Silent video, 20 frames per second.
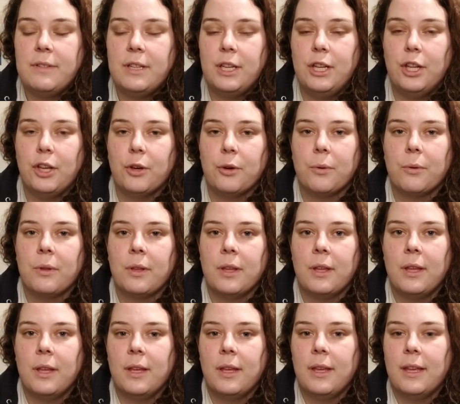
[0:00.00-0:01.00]
to do.
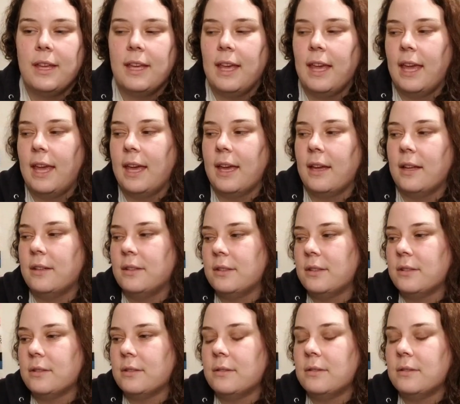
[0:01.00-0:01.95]
And